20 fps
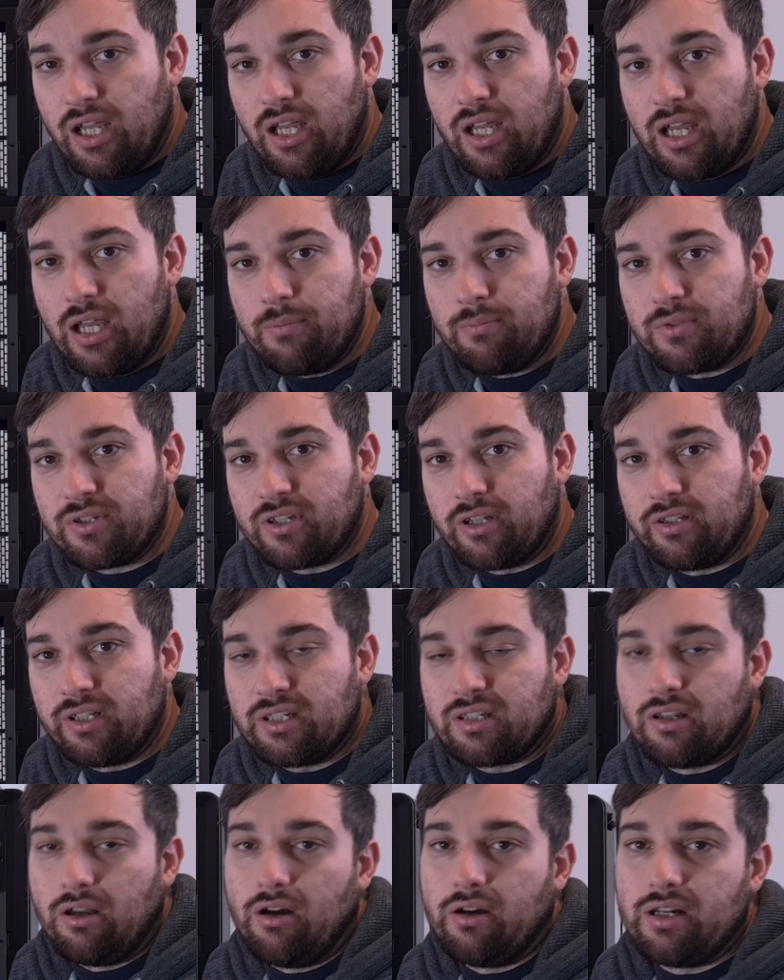So
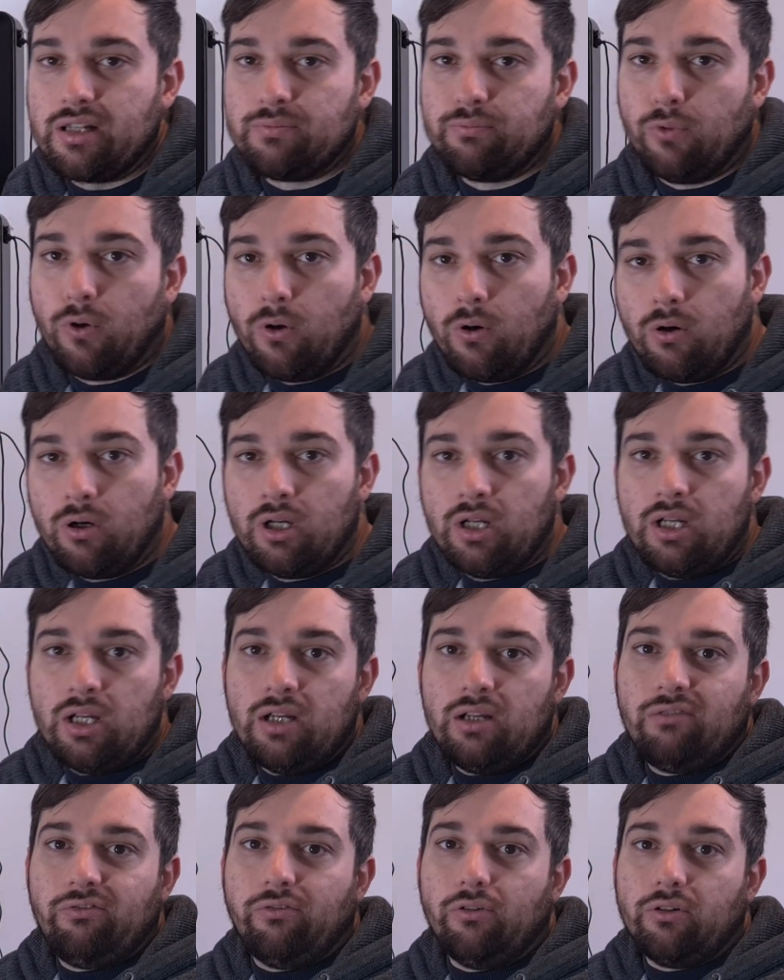this card is more
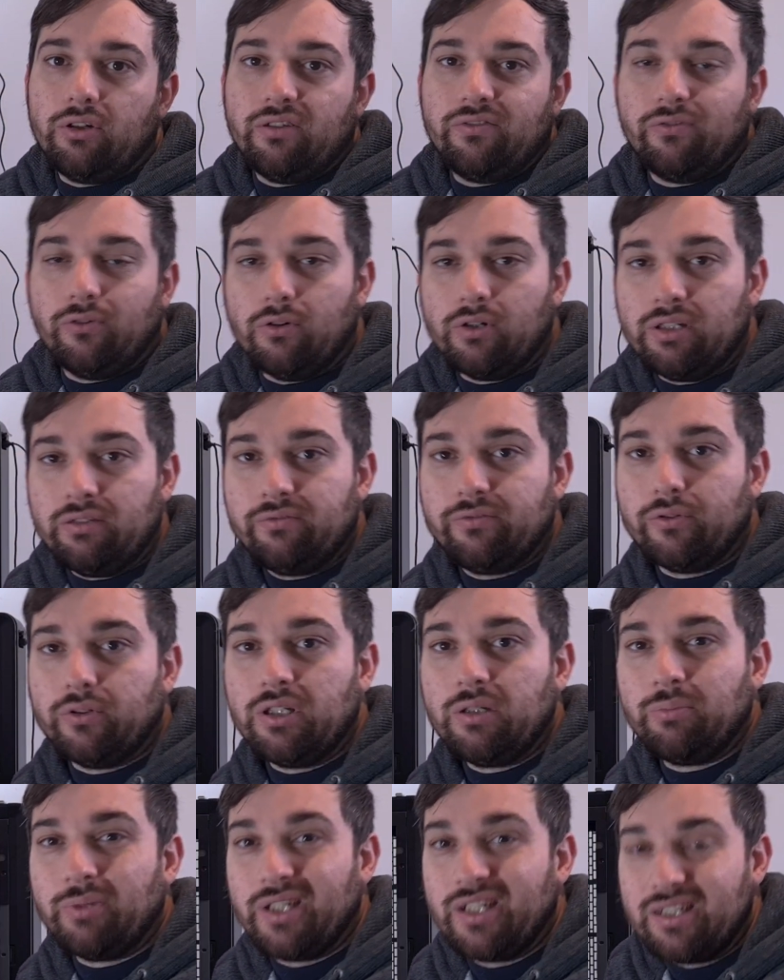for your
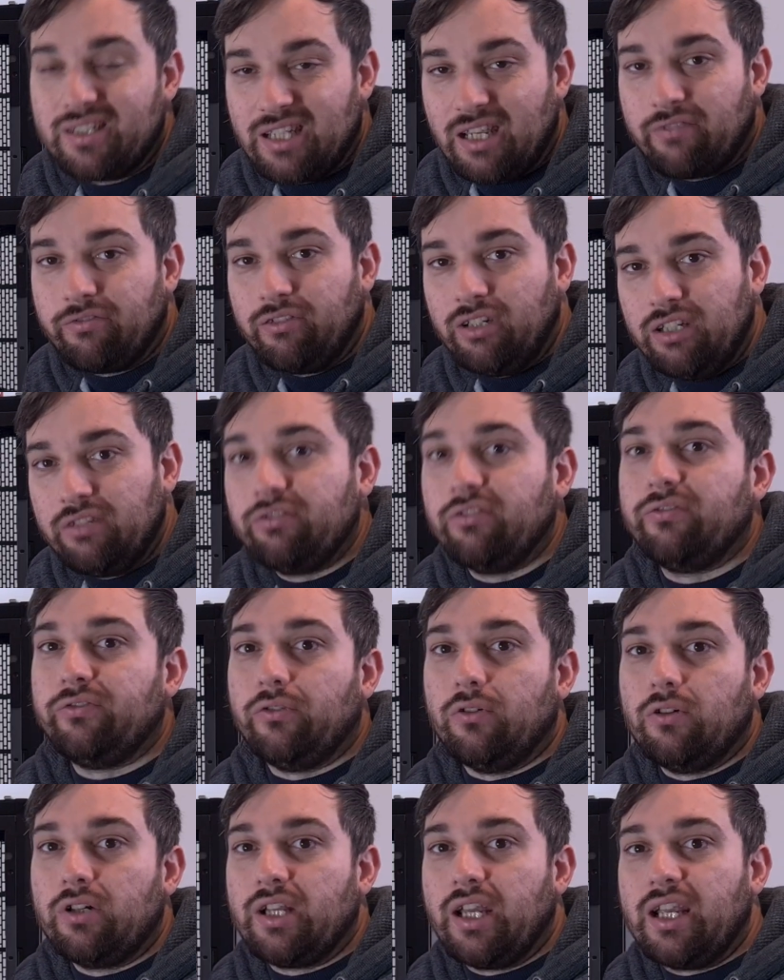1440p and definitely for
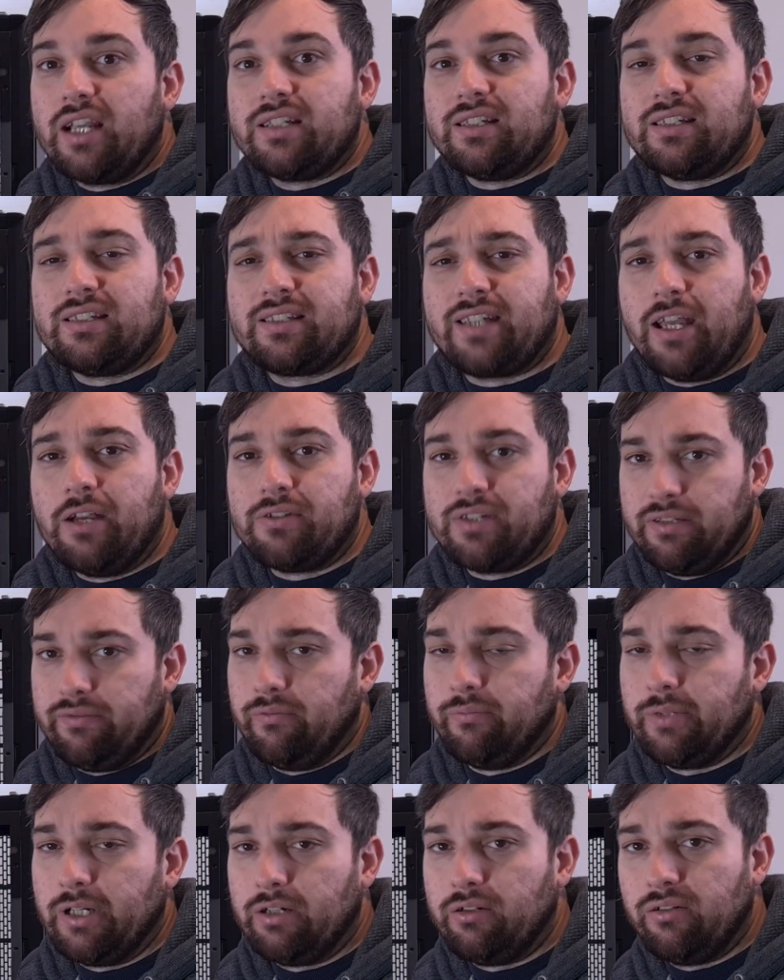4K, because it scales
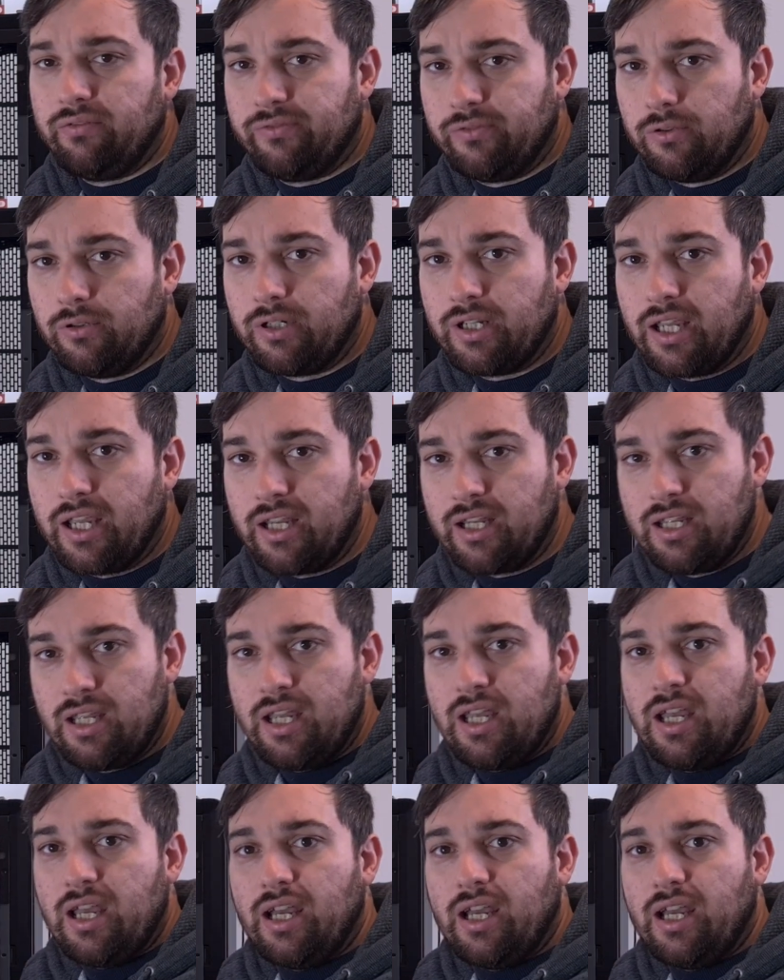even better at 4K,